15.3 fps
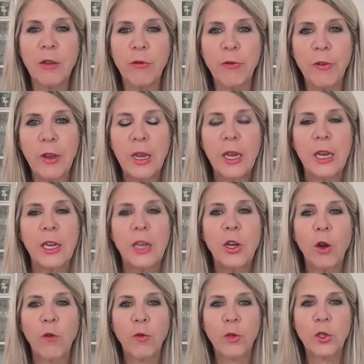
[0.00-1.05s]
if, you
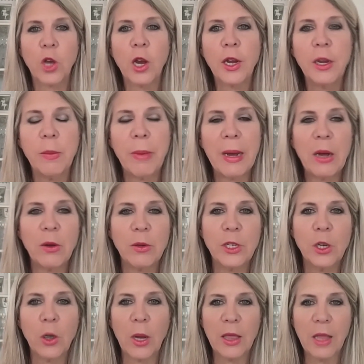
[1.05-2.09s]
know, if we're talking
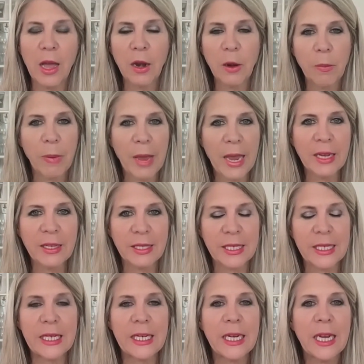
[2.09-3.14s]
about, you know, a lot of
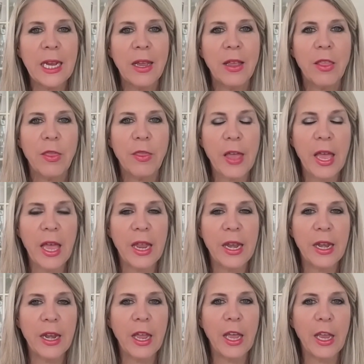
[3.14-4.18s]
passing,
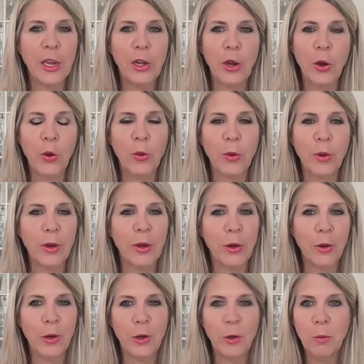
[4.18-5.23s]
then, you know,
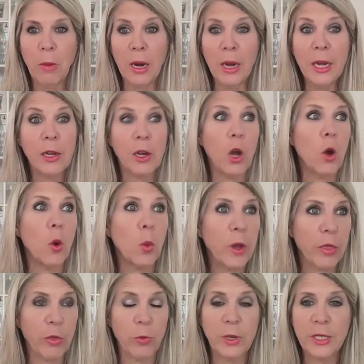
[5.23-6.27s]
you, you might go
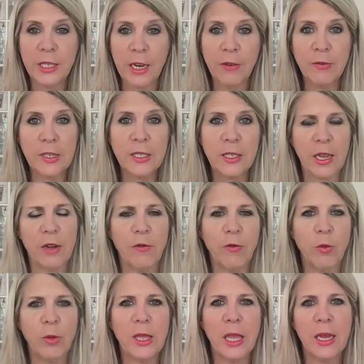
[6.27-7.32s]
with three safeties ahead
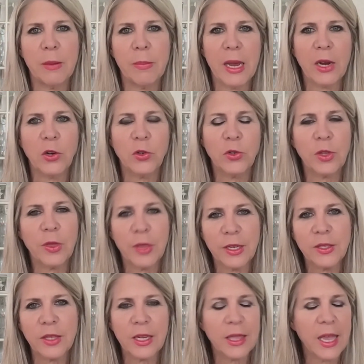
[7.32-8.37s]
of three linebackers and
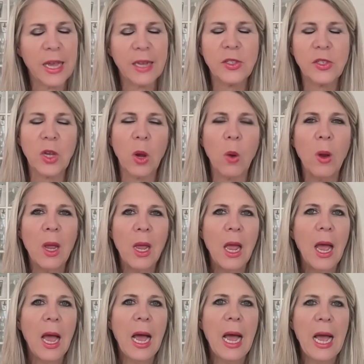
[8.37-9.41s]
things like that. So
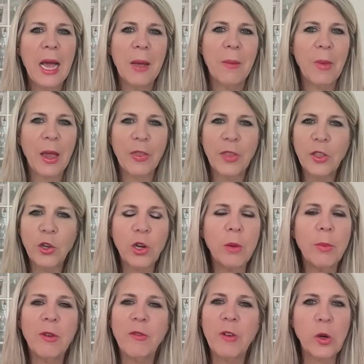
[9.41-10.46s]
um, I think they're
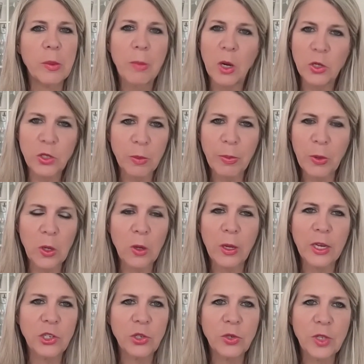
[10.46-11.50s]
going to be very
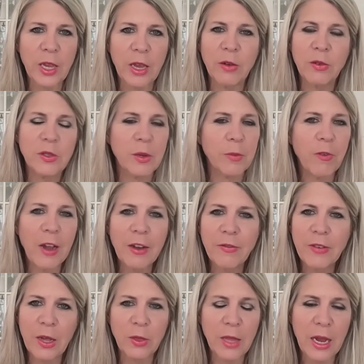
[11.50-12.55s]
multiple. As you said, some
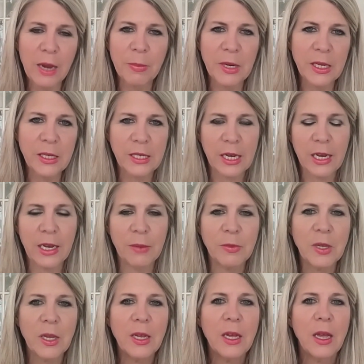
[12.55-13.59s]
five down linemen at
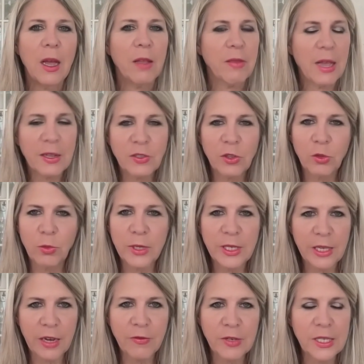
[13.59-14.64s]
times, lots of three
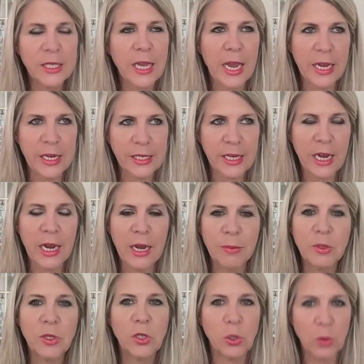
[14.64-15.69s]
safeties at
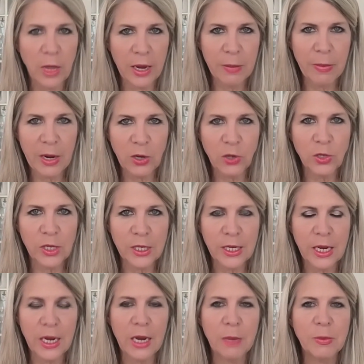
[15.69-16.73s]
times, two linebackers
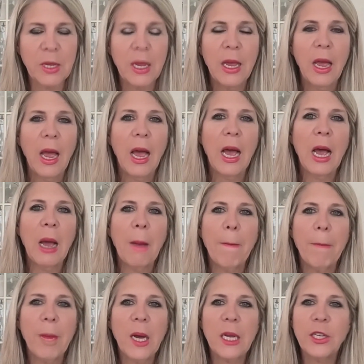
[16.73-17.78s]
at times. Uh,
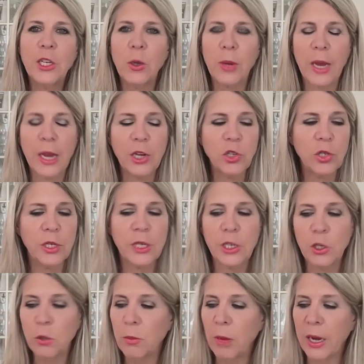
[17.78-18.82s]
but you know, occasionally
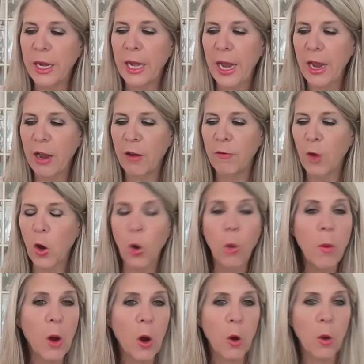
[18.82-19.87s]
you might have
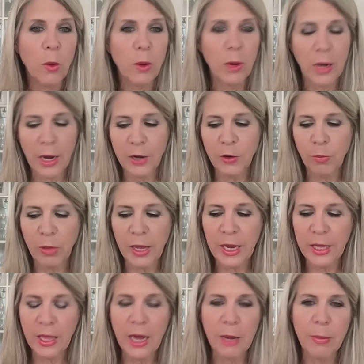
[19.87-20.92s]
Obo kind of
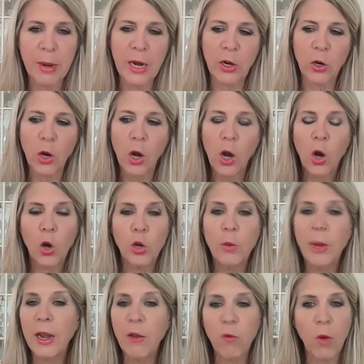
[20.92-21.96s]
playing linebacker, or
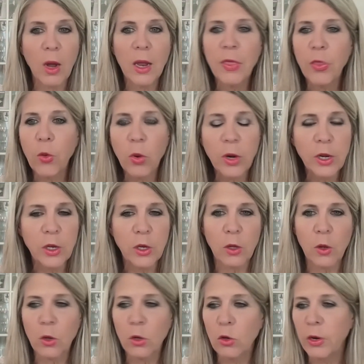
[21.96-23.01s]
you might have Juan
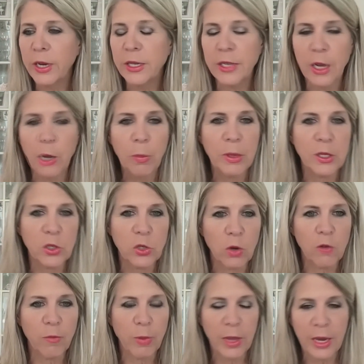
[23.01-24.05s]
Thornhill or Grant Delpit
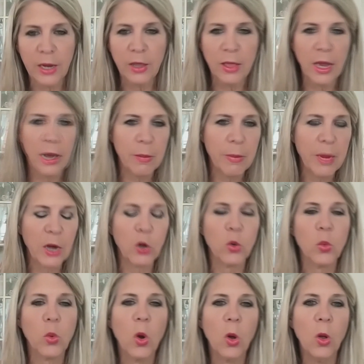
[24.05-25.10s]
sort of playing a
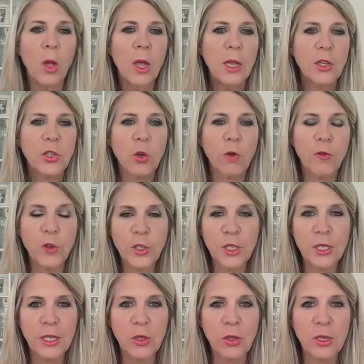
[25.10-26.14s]
linebacker role. So
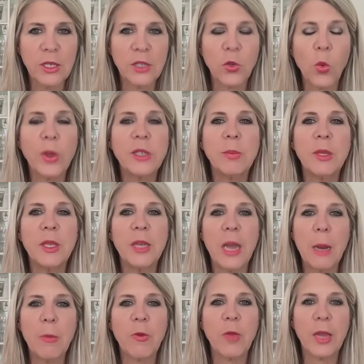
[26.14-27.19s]
versatility is going to be the
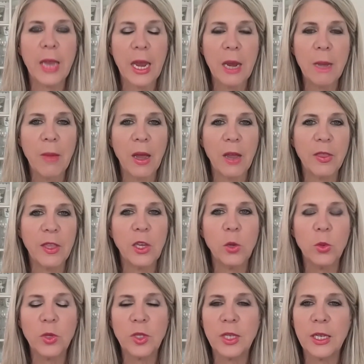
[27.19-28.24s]
name of the game. I
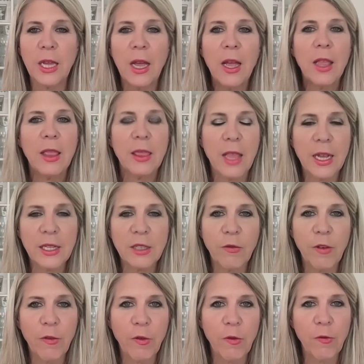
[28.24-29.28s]
think you will see
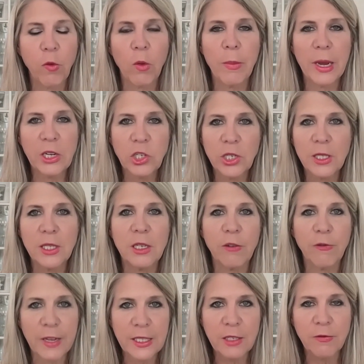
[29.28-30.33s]
lots of different formations
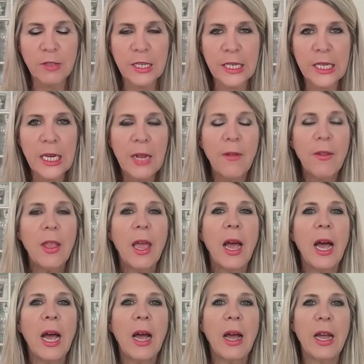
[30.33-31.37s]
defensively.
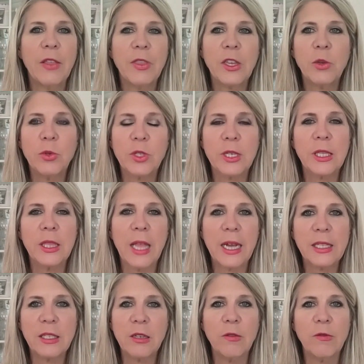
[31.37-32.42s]
Uh, I think you'll see
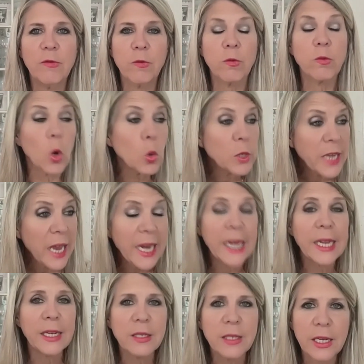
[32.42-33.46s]
lots of
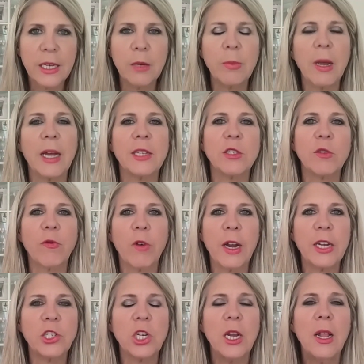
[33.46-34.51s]
rotating to keep guys
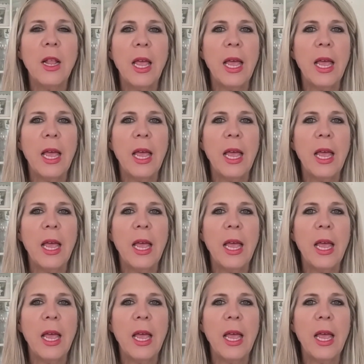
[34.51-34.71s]
fresh